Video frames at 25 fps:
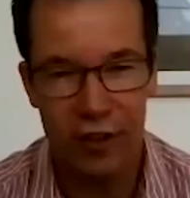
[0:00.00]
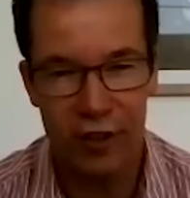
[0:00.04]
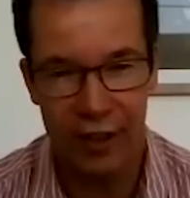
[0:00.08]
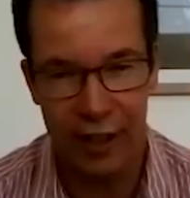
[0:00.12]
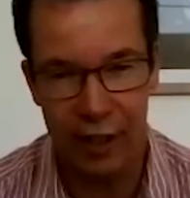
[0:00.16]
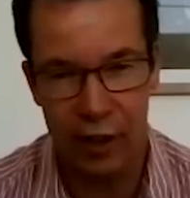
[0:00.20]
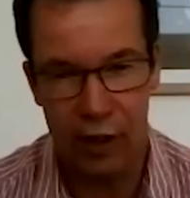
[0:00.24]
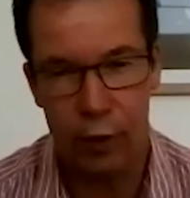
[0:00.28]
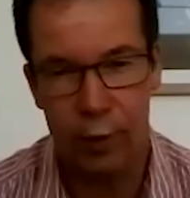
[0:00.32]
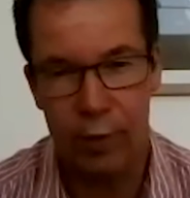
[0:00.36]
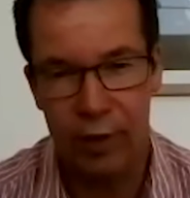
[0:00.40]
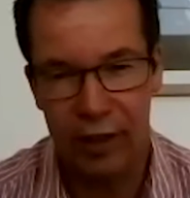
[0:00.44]

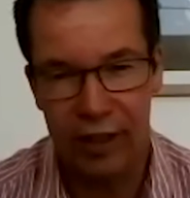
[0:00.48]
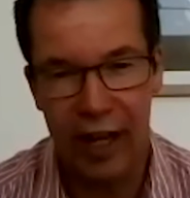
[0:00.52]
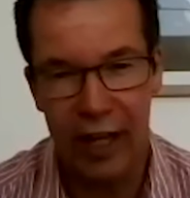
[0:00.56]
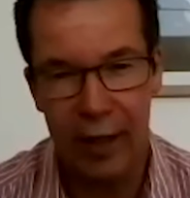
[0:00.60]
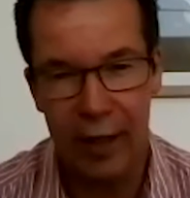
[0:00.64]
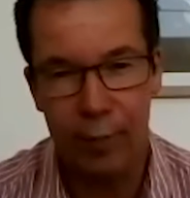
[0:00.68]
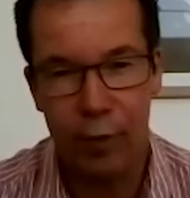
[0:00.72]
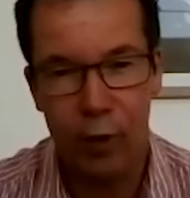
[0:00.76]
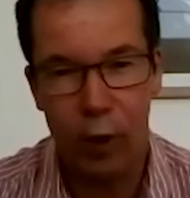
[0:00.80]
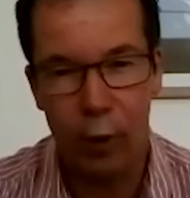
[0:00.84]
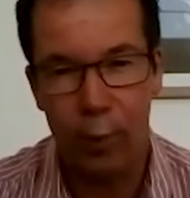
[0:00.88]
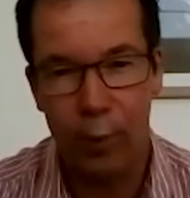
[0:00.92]
didn't
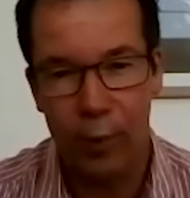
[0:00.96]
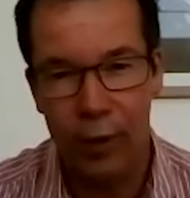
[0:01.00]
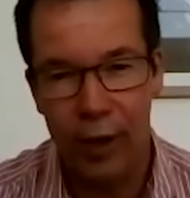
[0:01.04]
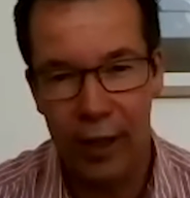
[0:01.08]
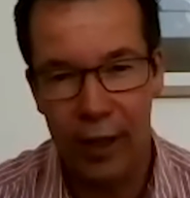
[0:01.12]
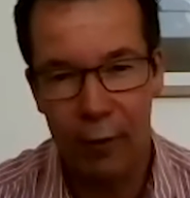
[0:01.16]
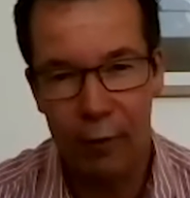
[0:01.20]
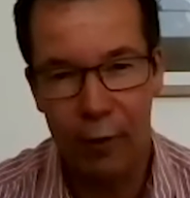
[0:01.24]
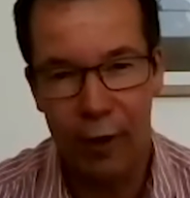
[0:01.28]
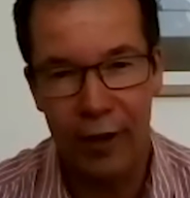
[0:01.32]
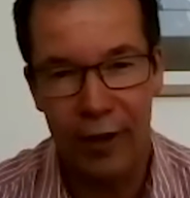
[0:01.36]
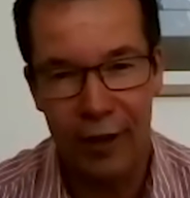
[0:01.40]
lubricate
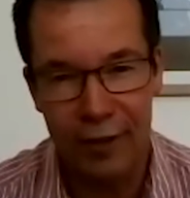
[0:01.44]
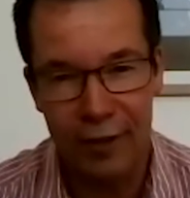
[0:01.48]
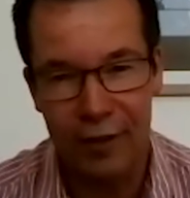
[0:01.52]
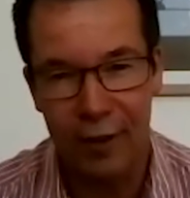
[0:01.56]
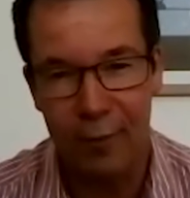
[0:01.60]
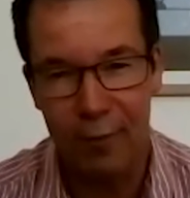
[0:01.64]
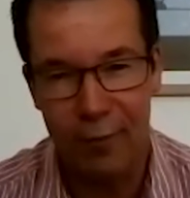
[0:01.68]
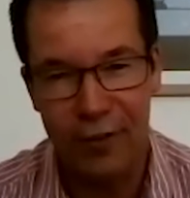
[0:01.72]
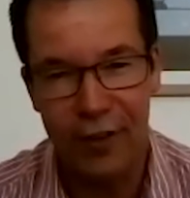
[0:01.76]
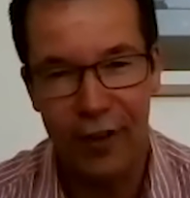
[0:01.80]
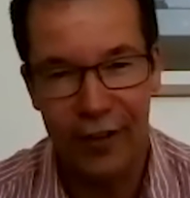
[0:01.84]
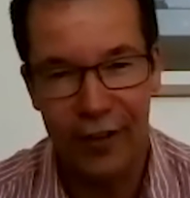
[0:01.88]
properly when it's
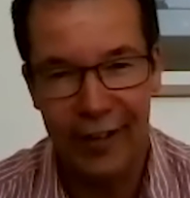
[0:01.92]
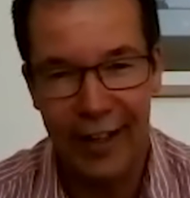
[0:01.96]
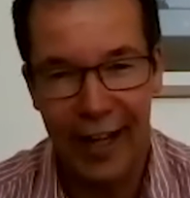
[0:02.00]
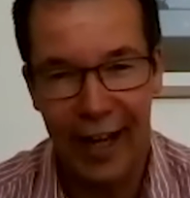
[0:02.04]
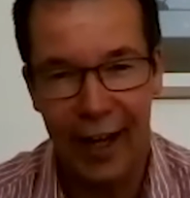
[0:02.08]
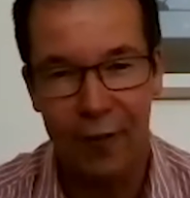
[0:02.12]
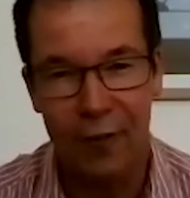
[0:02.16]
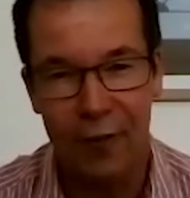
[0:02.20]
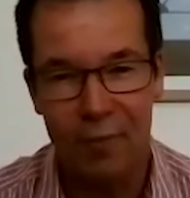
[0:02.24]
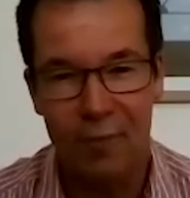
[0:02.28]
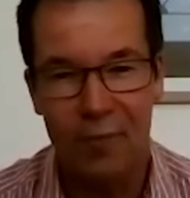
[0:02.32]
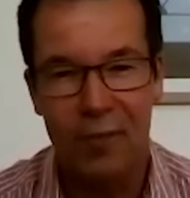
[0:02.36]
upside
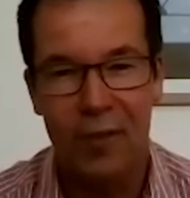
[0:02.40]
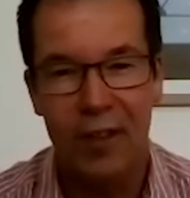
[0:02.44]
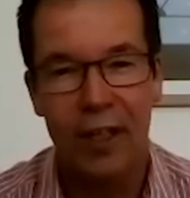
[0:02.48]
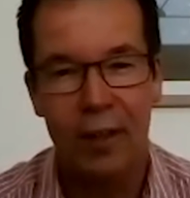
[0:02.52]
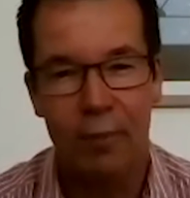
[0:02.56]
down.